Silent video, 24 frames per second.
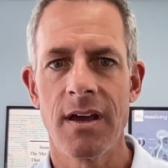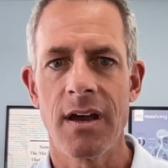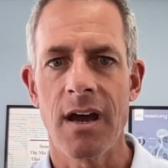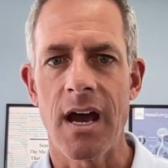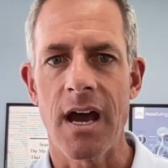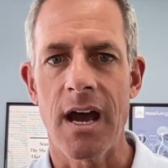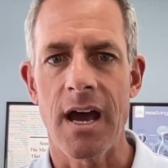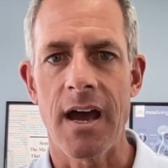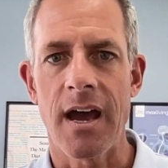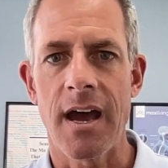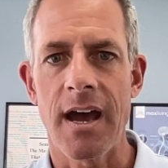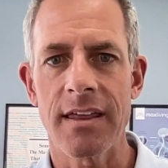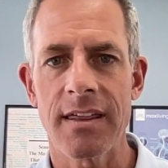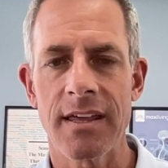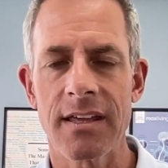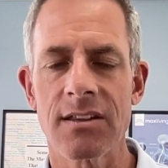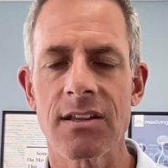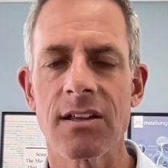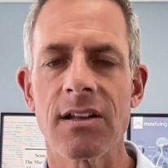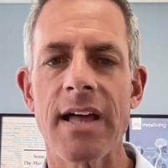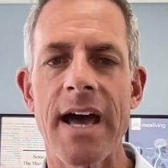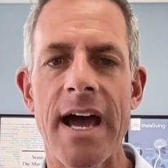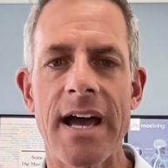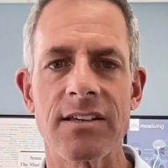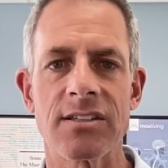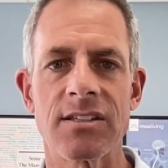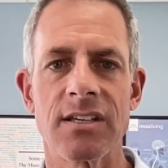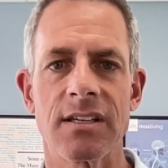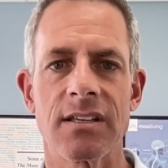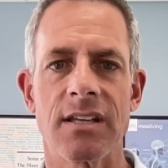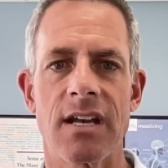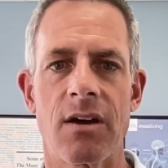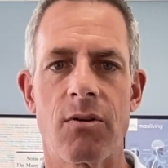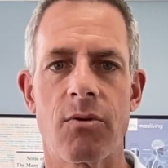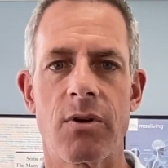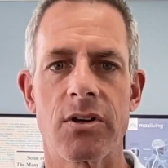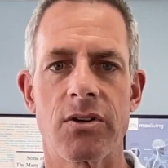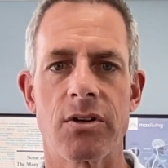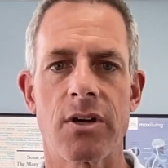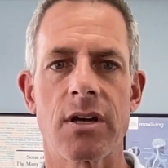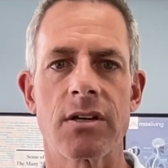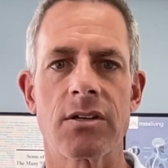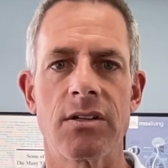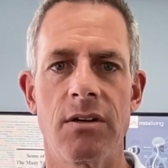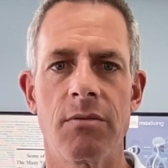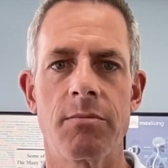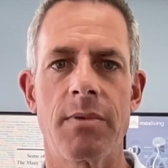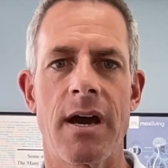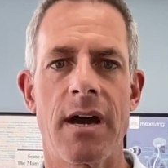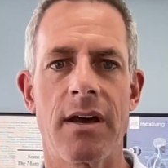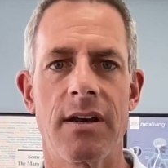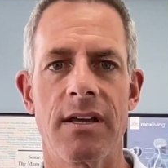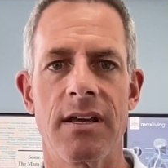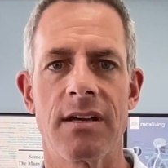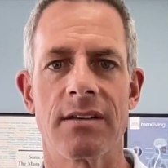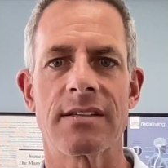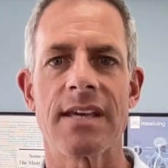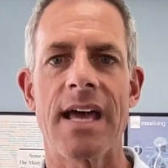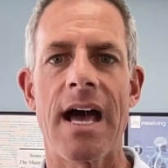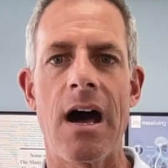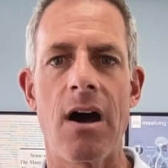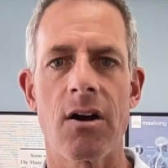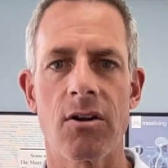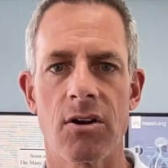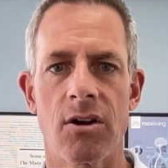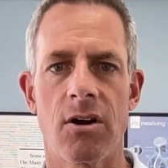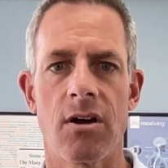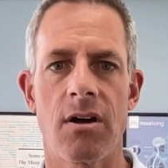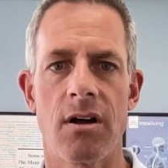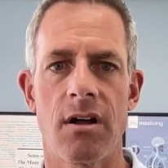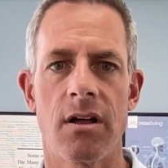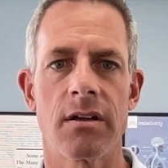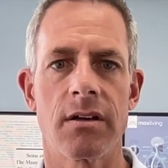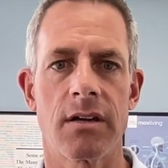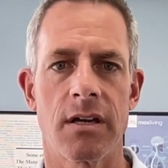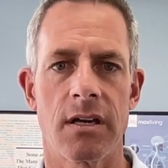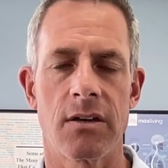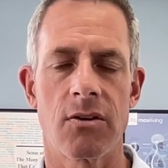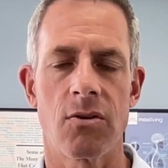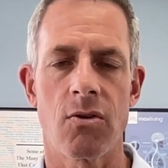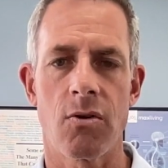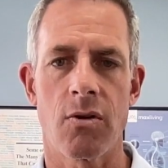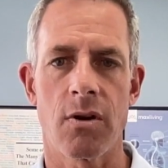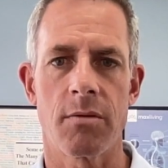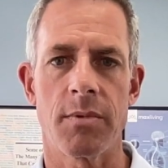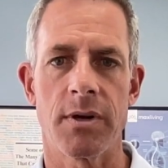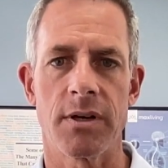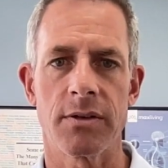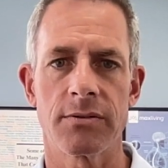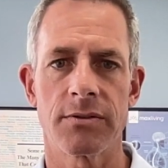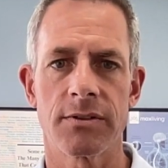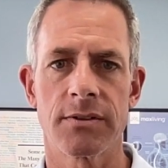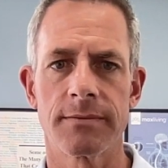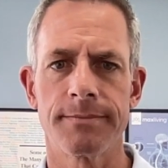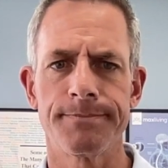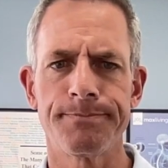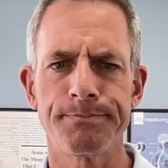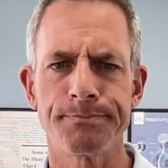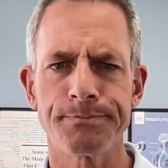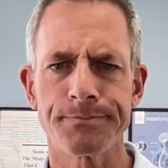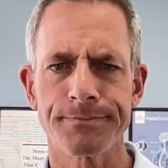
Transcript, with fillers: Uh, I think the last thing that I want to talk to you about is alcohol and hormones.